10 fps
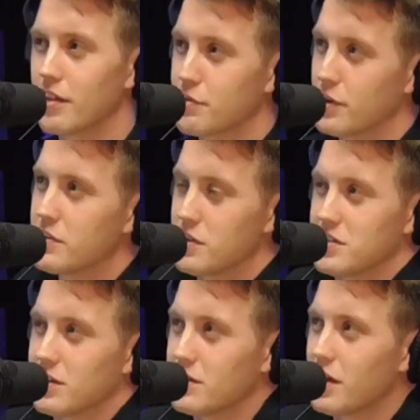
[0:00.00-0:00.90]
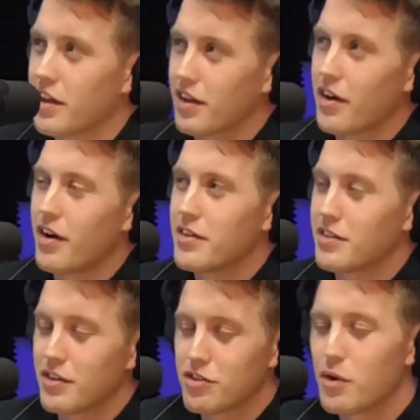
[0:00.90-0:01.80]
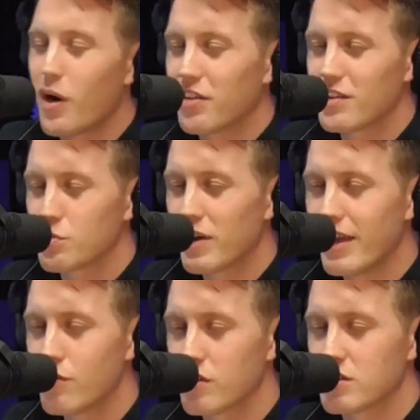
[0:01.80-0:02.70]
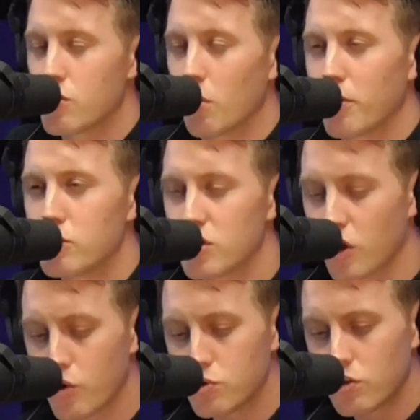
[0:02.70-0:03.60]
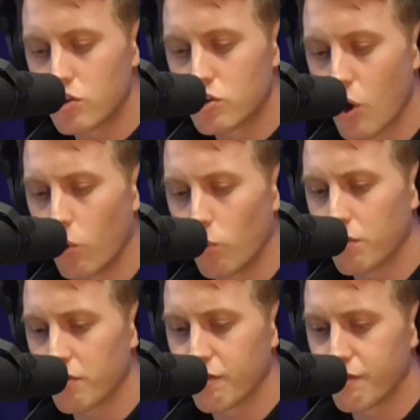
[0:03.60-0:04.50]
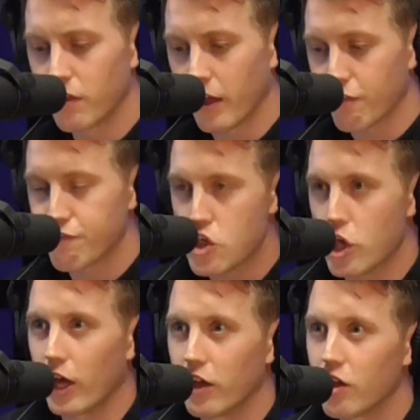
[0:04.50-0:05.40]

That's really interesting because, do you know what I think is a really interesting job? Those that go gold, like fishing,